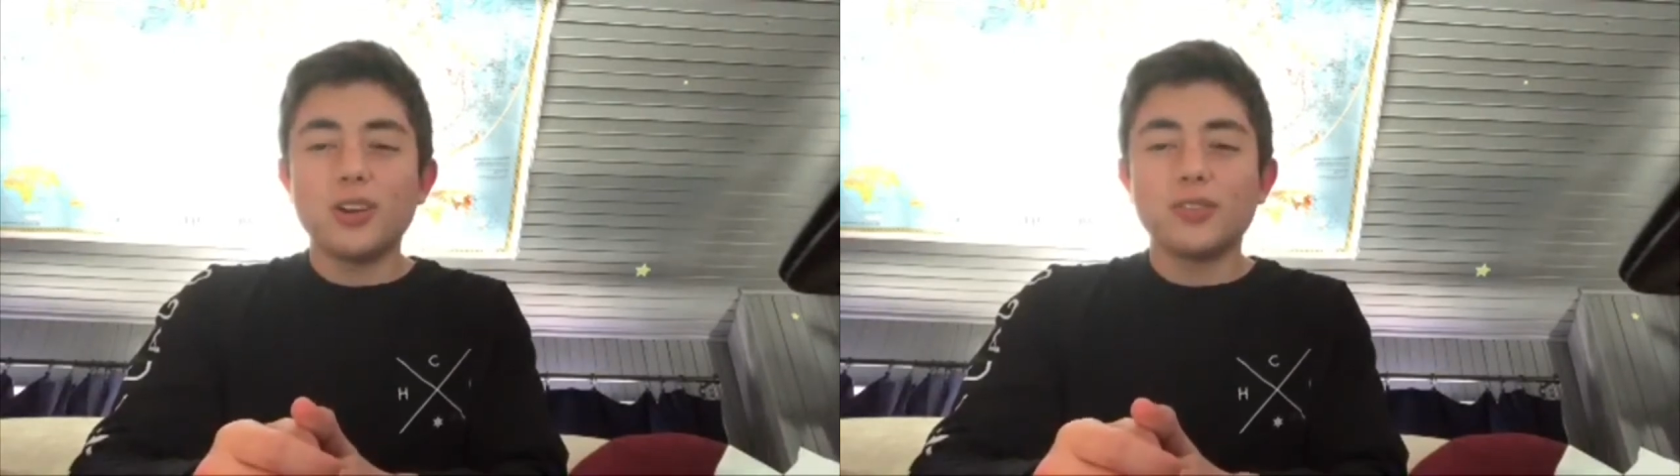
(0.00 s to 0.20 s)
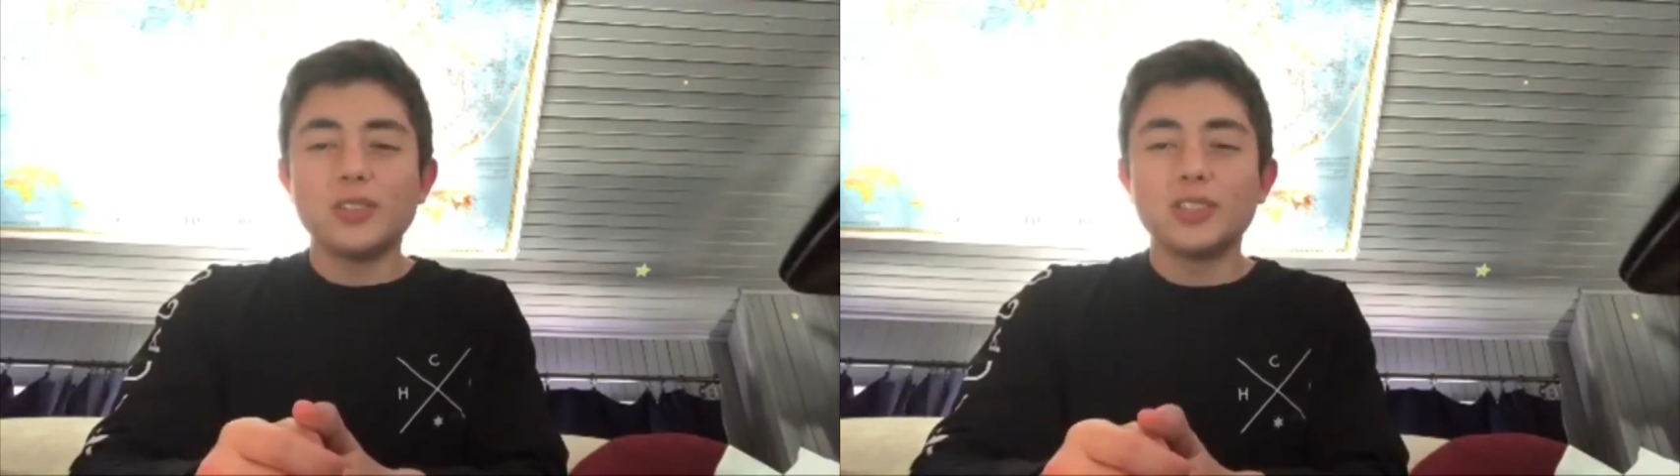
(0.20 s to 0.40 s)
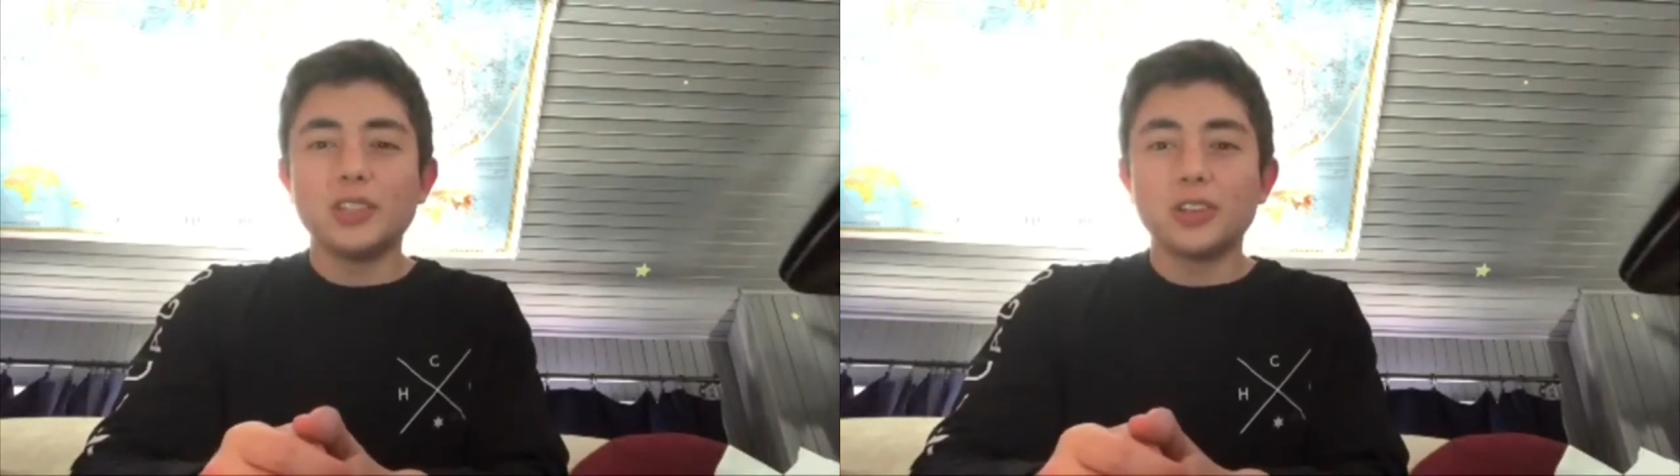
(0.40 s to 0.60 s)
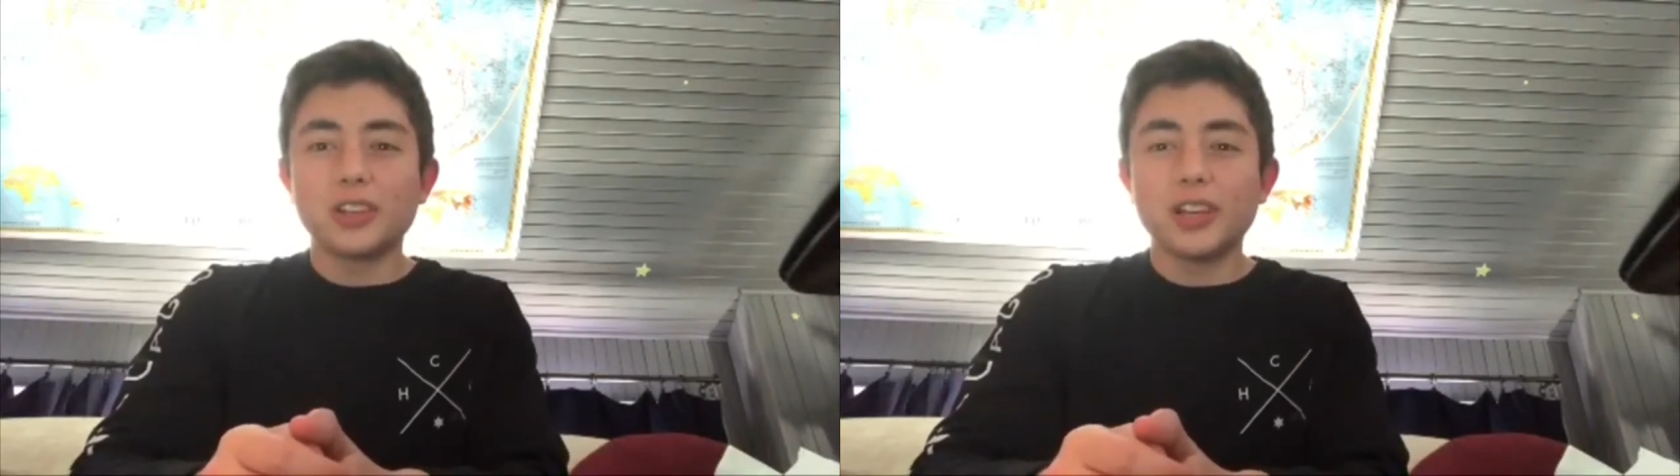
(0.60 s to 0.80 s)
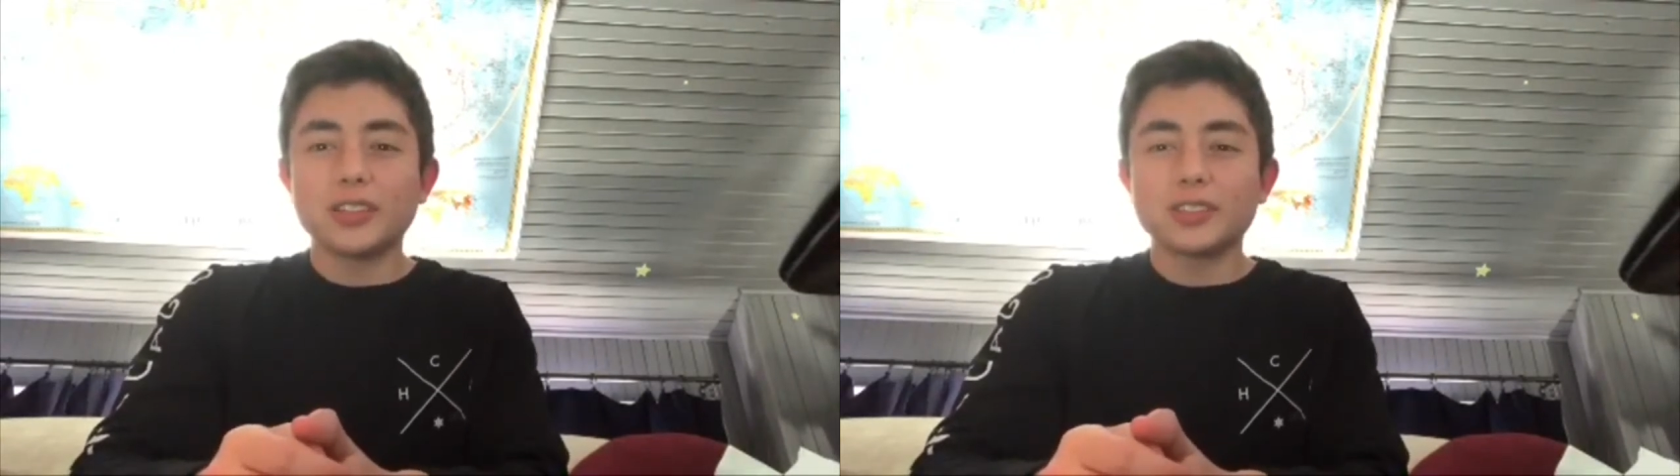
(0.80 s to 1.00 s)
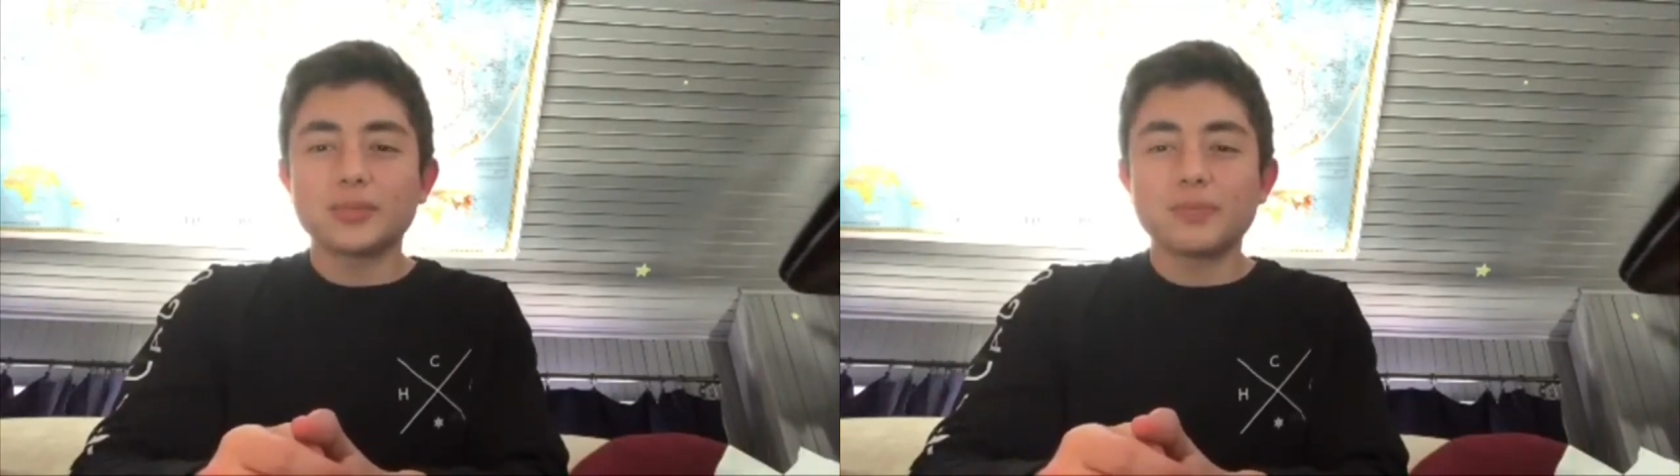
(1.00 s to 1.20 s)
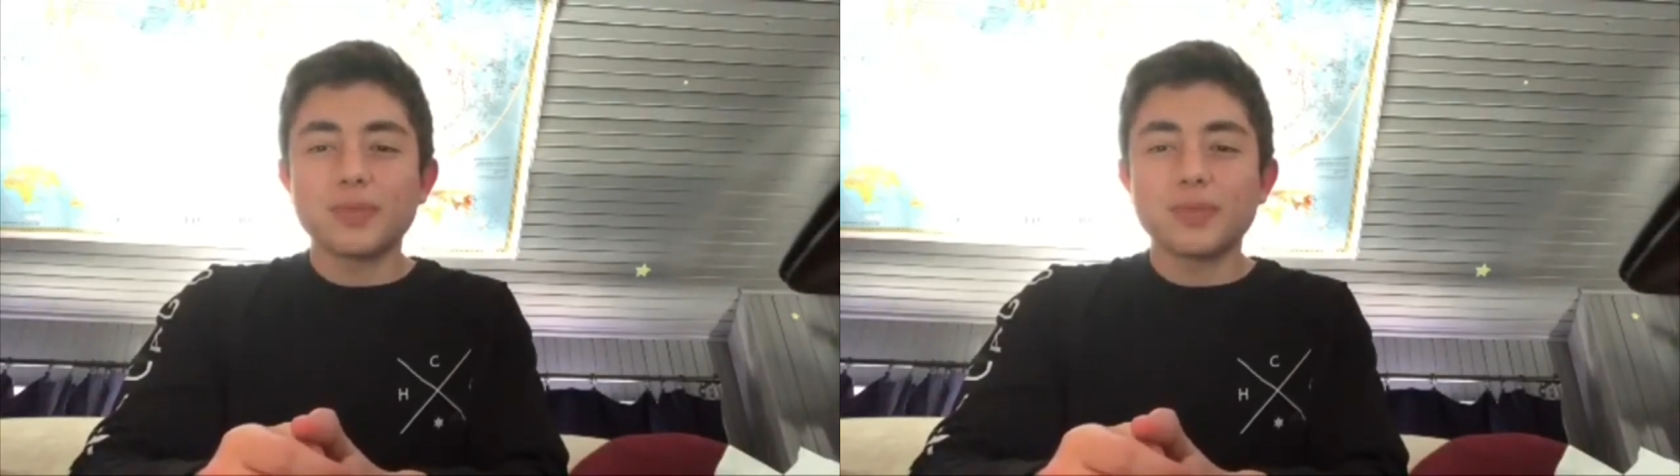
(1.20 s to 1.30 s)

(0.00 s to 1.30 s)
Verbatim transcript: of the senior class.